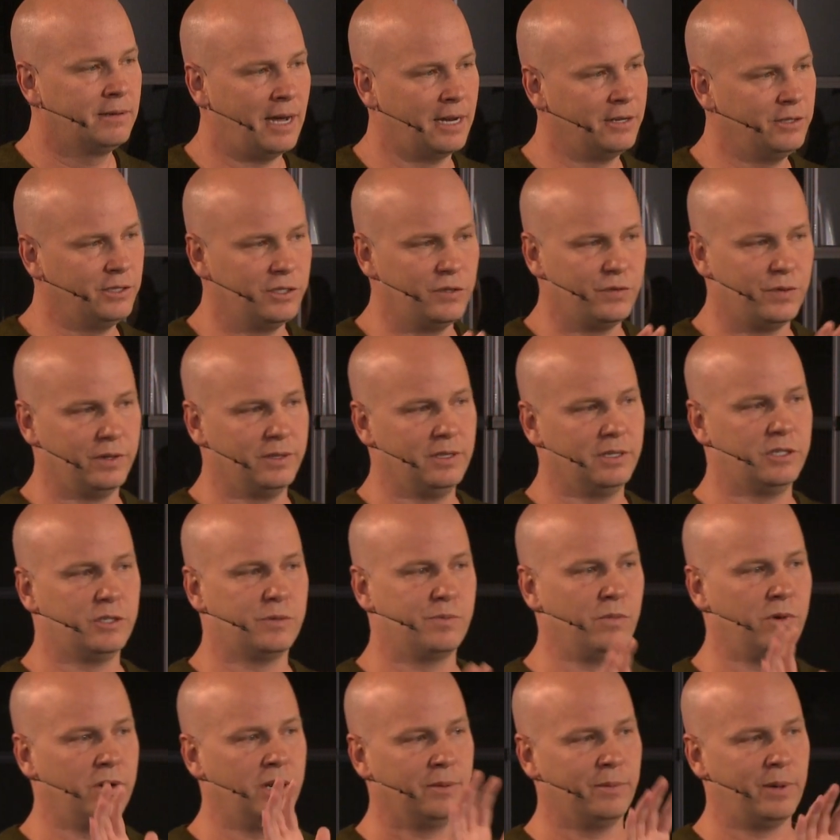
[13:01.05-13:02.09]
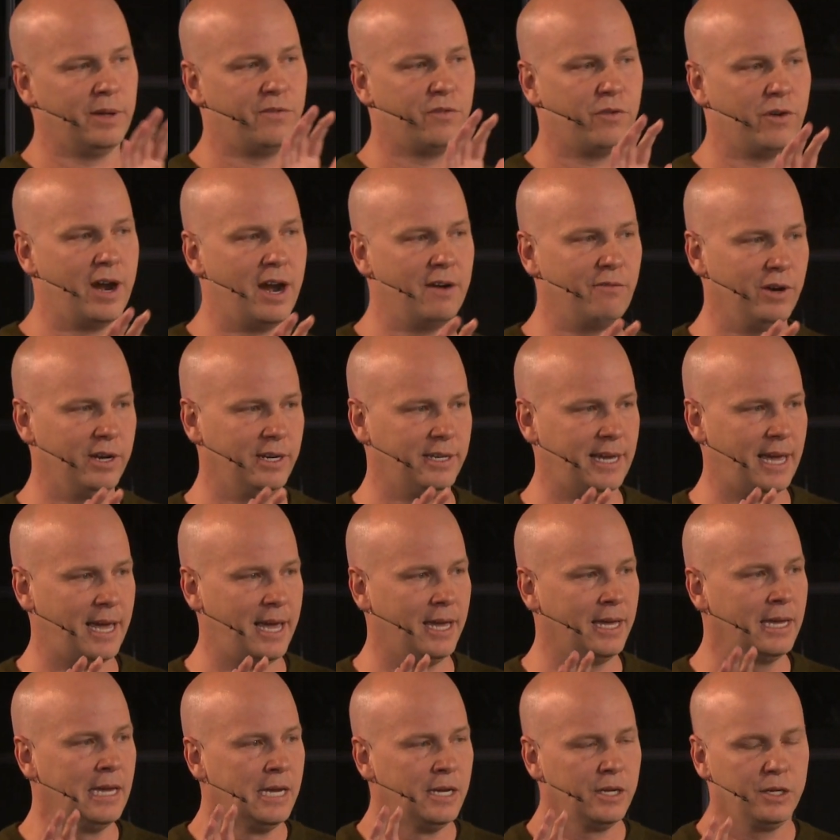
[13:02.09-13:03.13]
not just for this morning, but for every
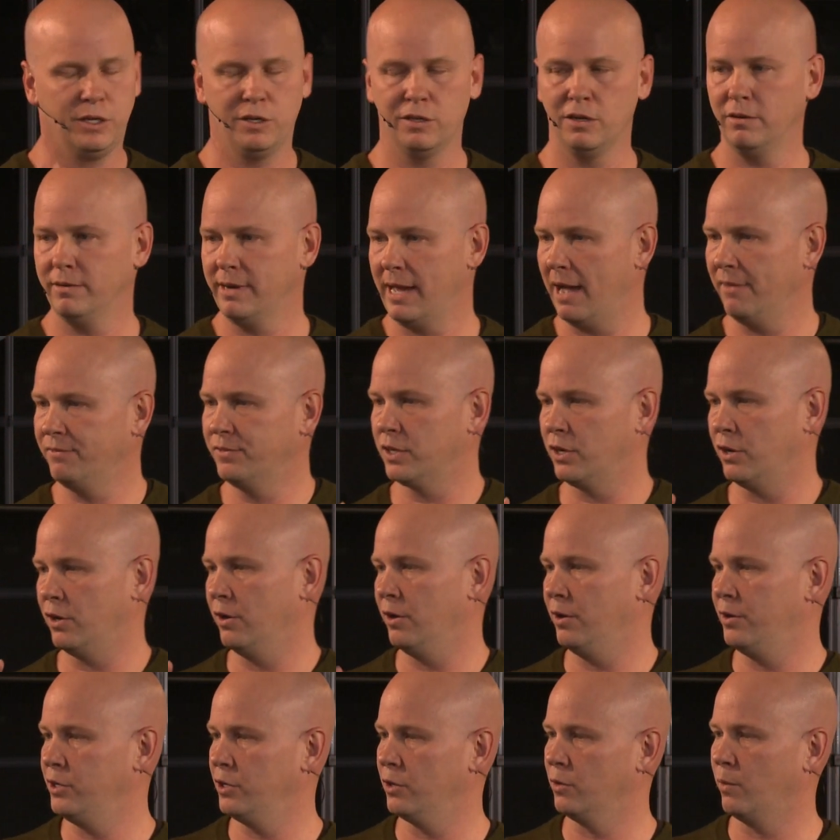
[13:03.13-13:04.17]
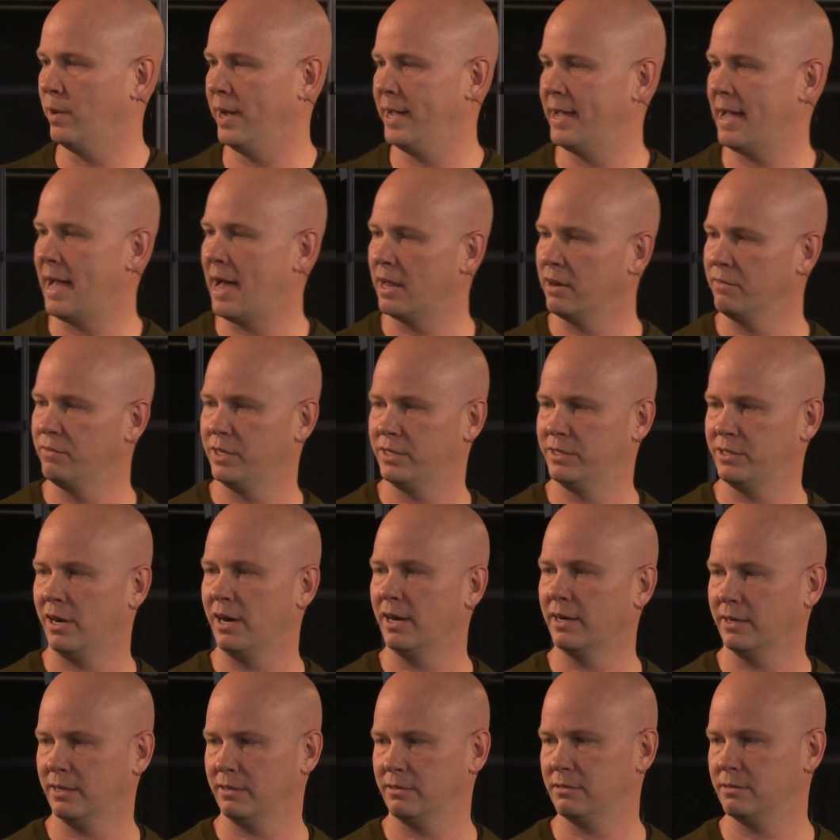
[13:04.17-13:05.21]
day. You don't have to earn your way out of the
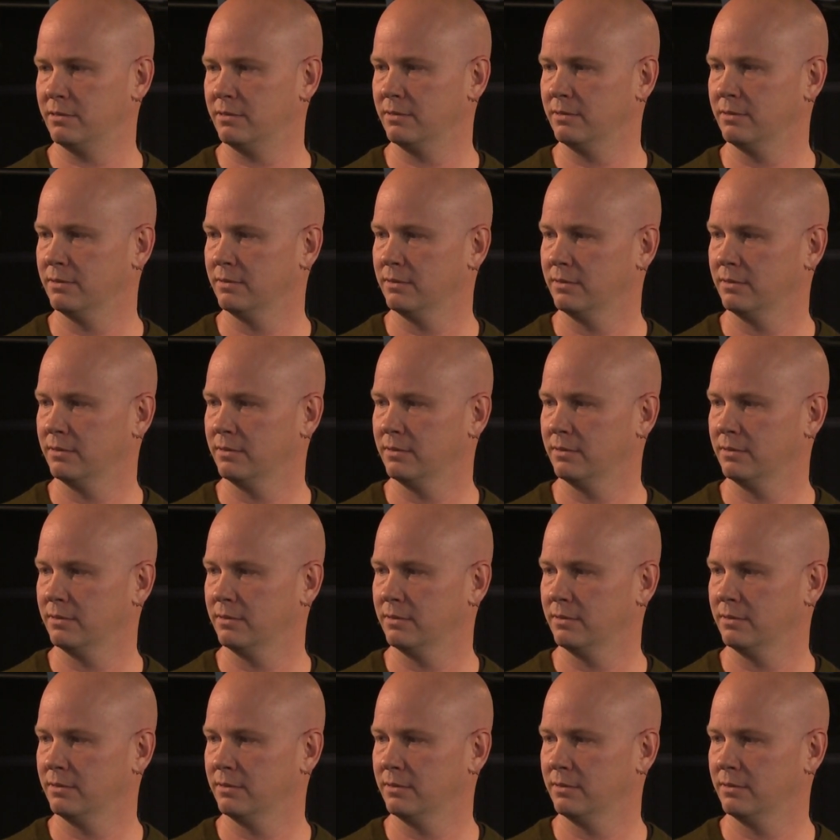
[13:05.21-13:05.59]
darkness.